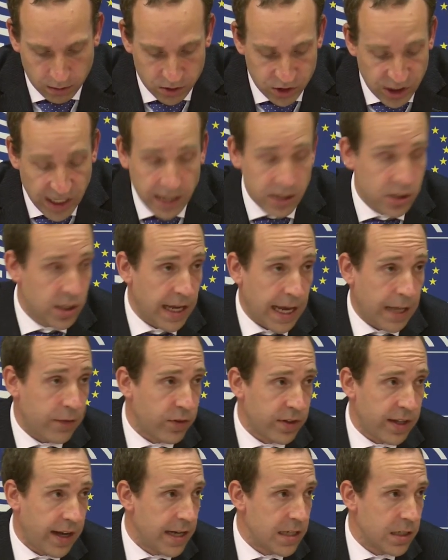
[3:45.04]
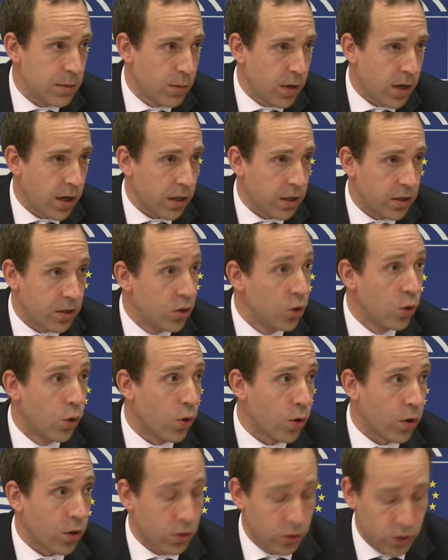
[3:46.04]
change the advertising market
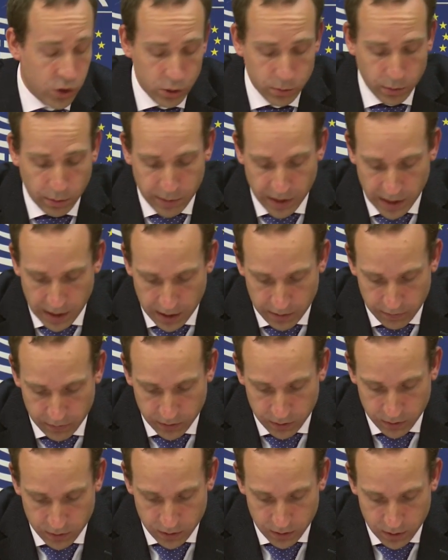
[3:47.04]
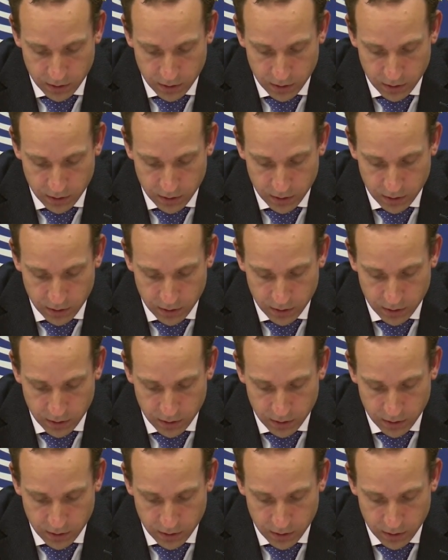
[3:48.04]
nor consumer behavior.